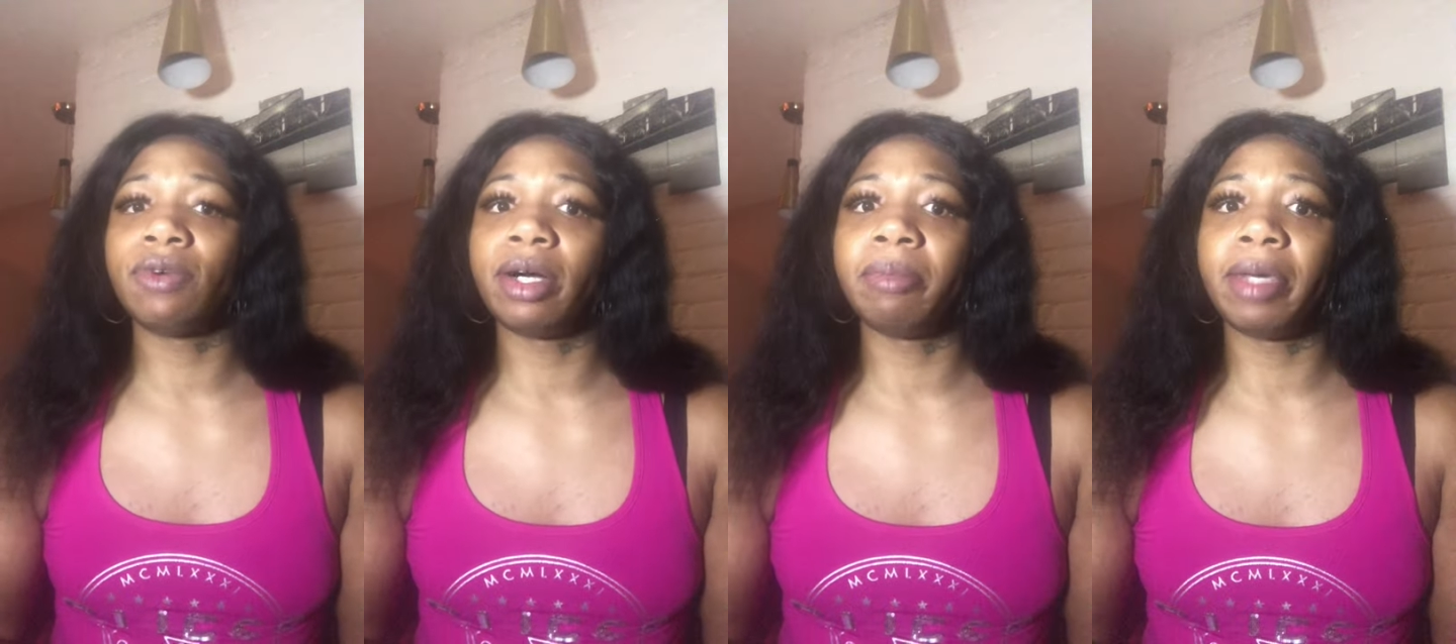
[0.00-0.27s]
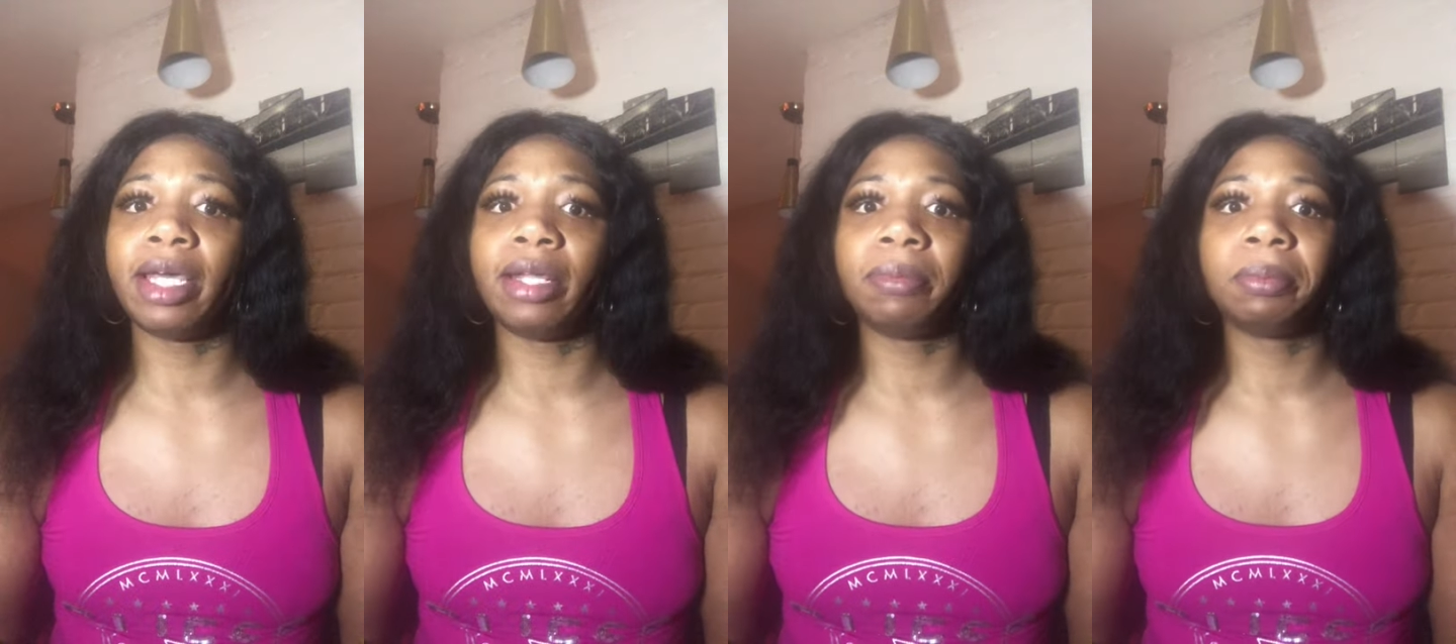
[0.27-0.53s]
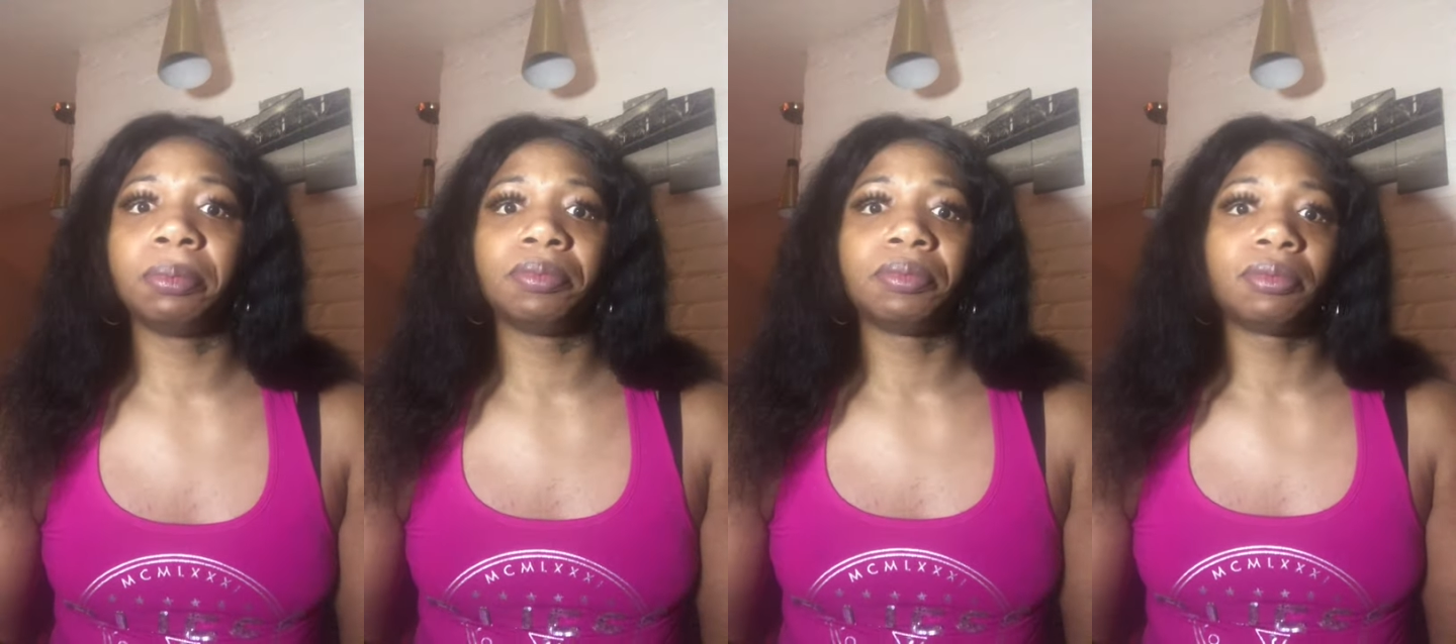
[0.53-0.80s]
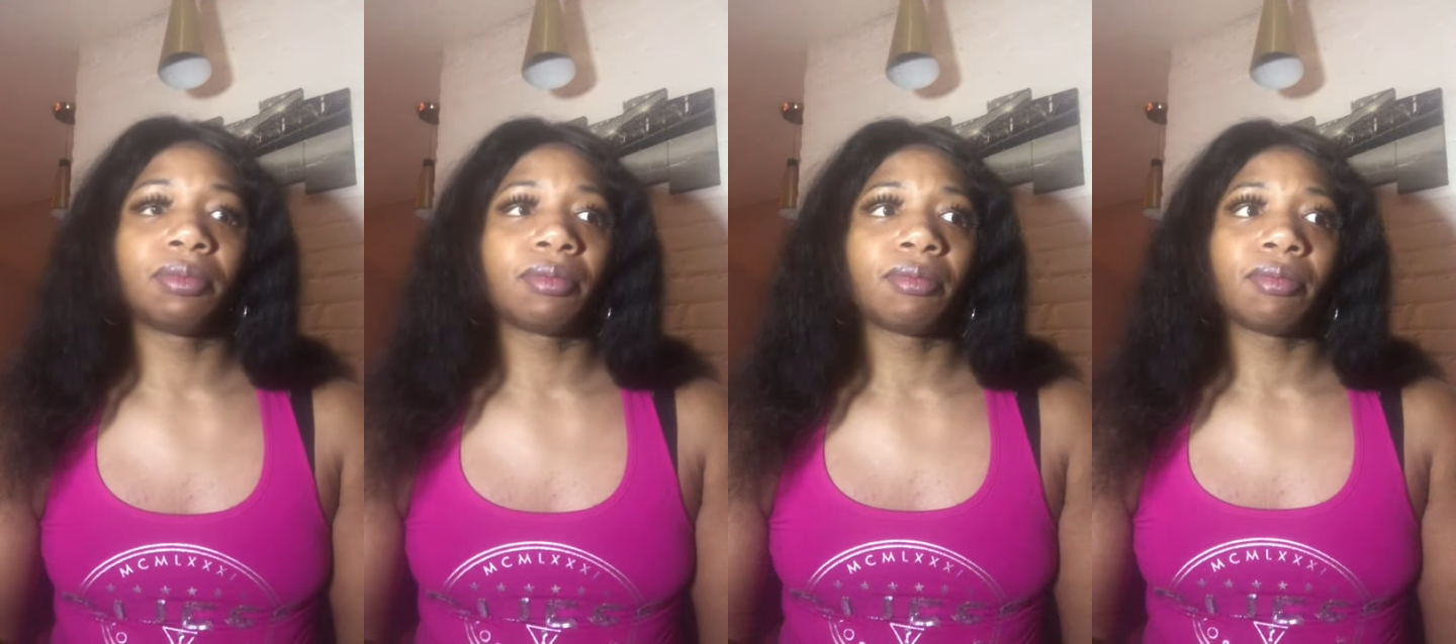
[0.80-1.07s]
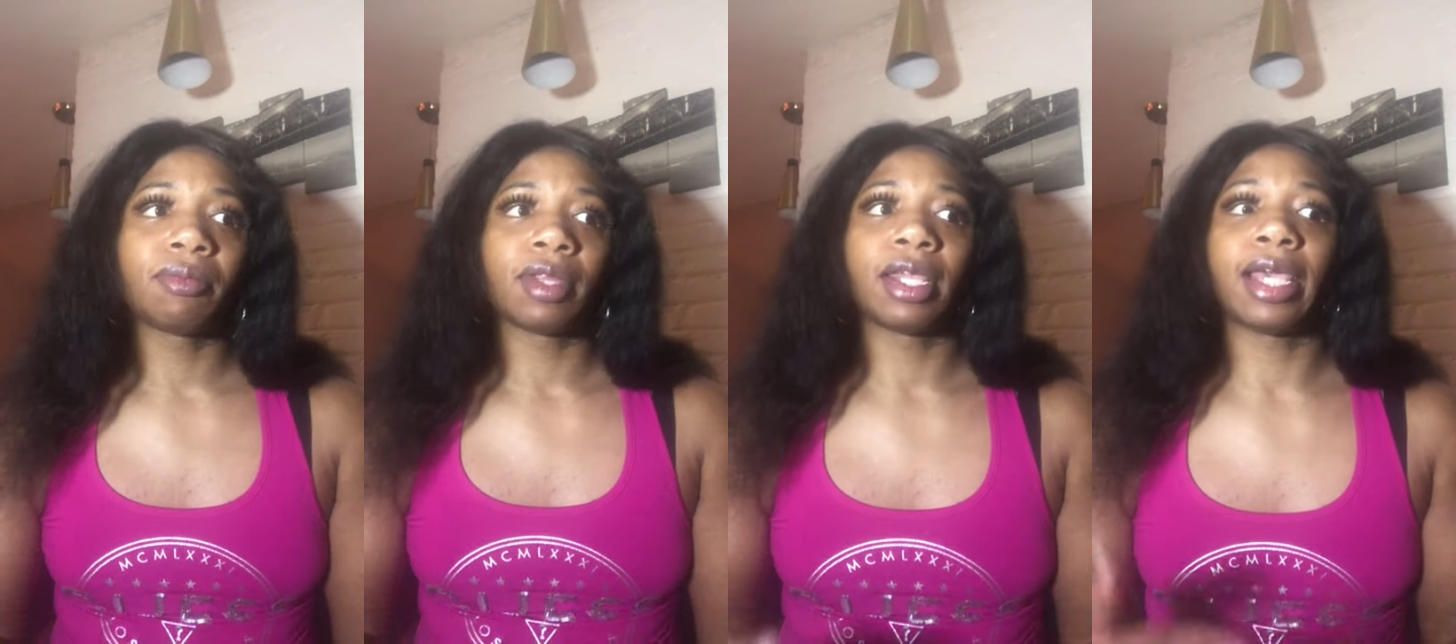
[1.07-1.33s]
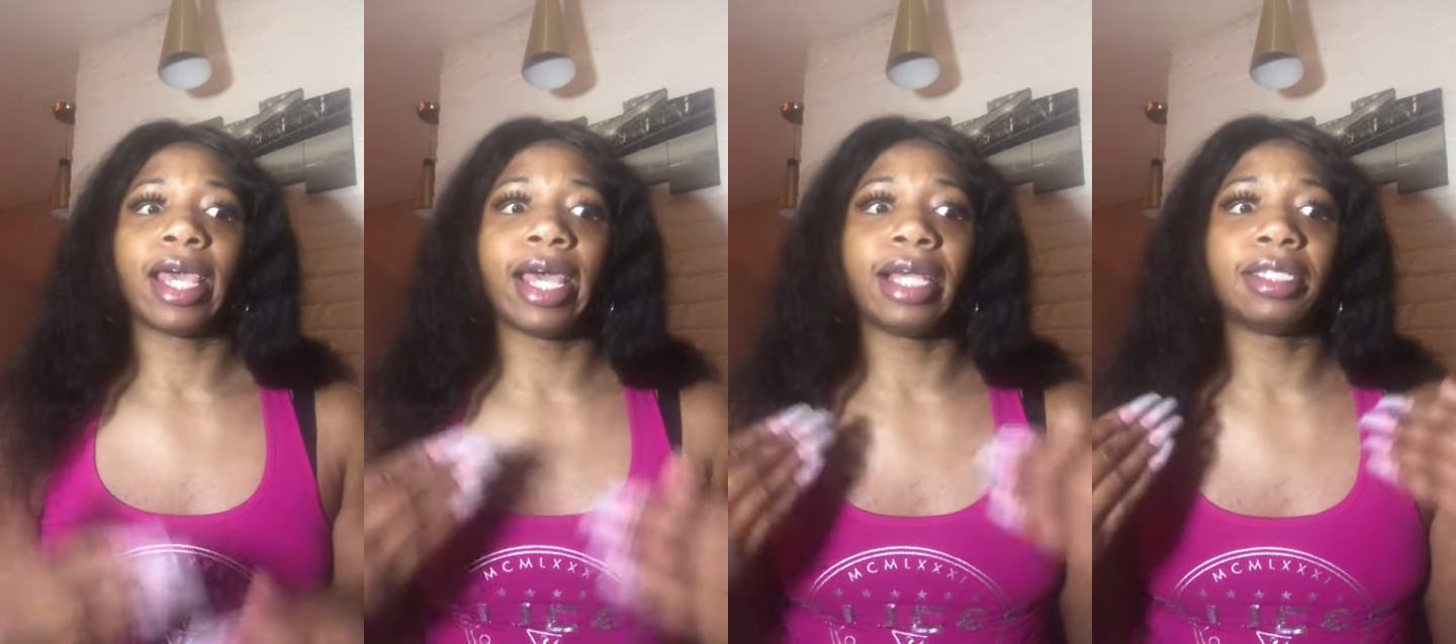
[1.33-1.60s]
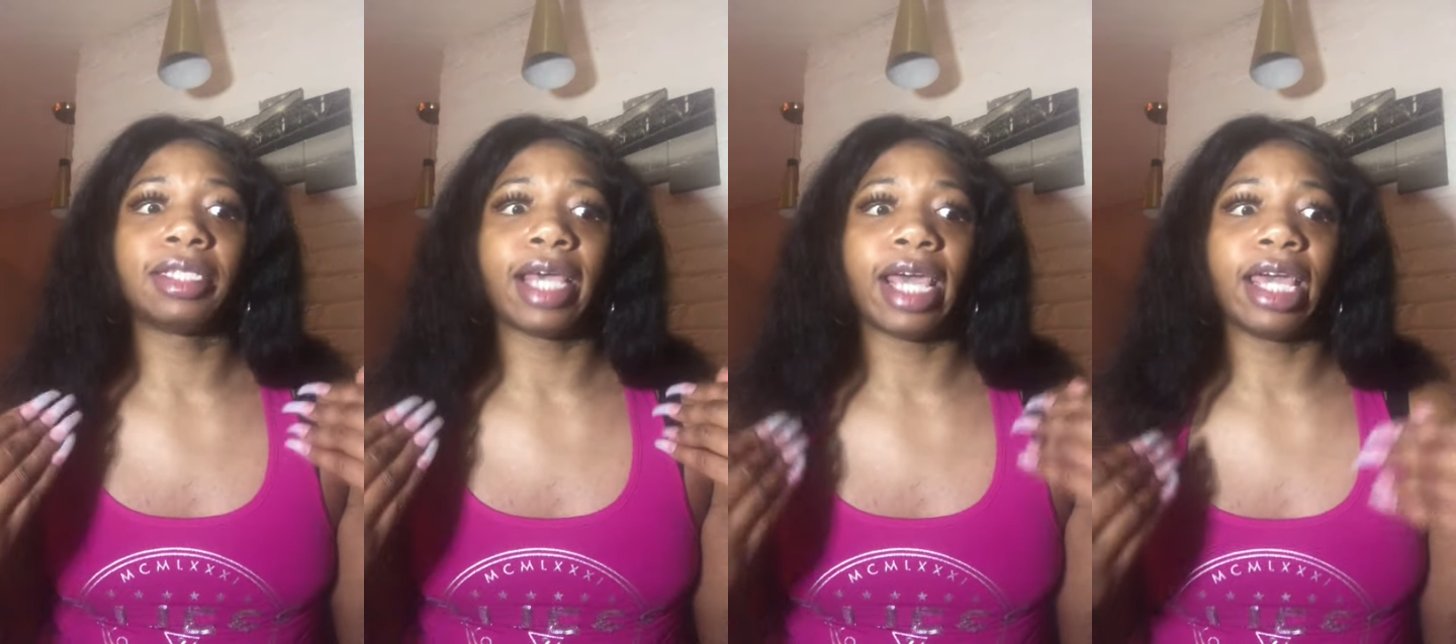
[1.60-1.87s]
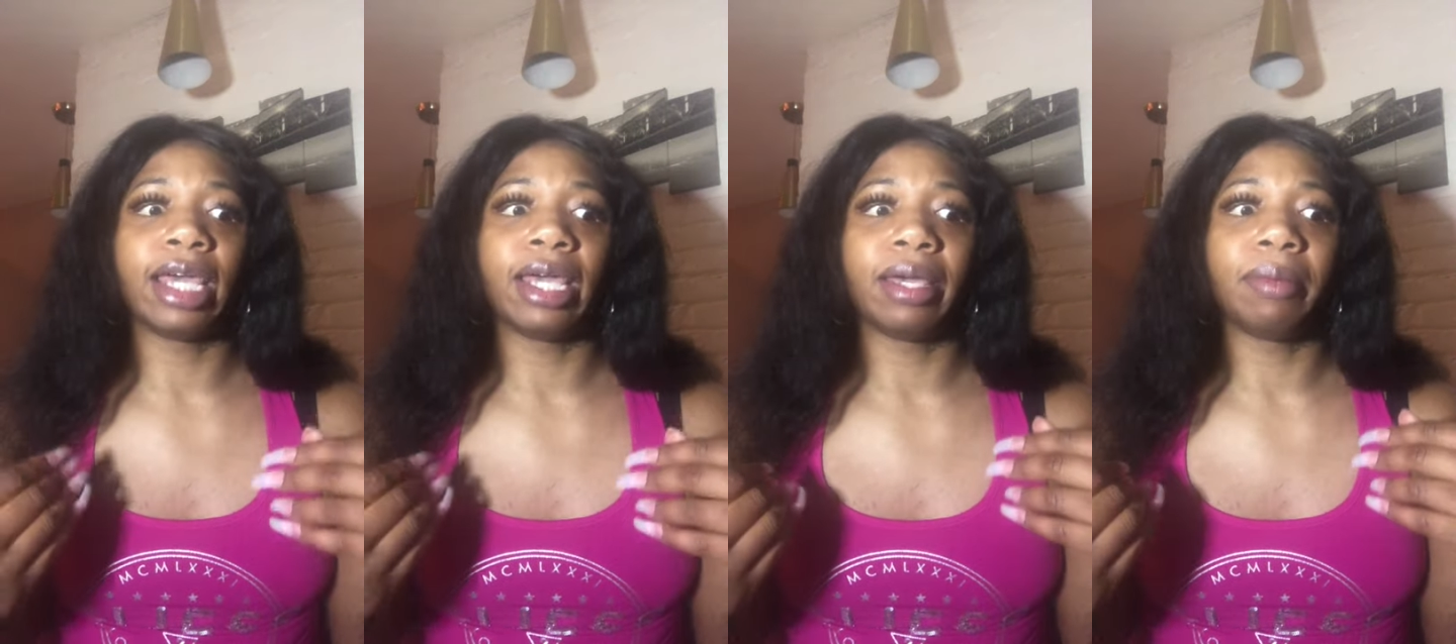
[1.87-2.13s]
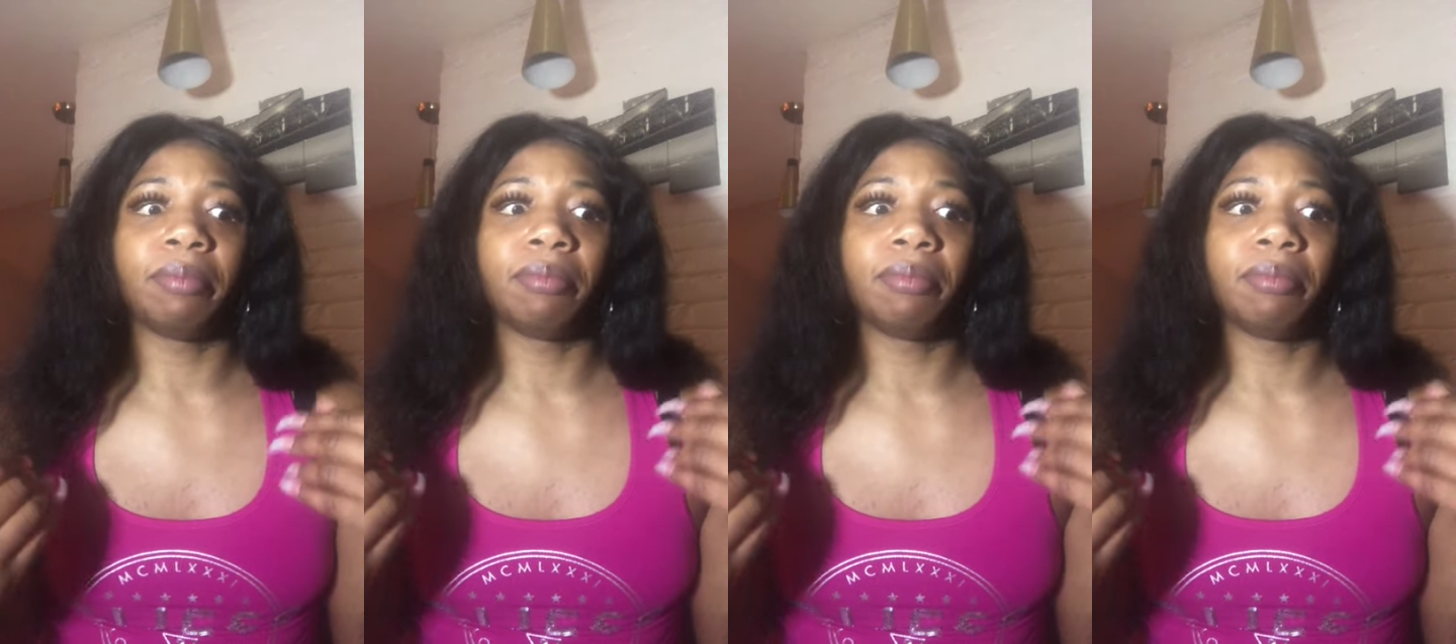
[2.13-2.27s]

woman, as a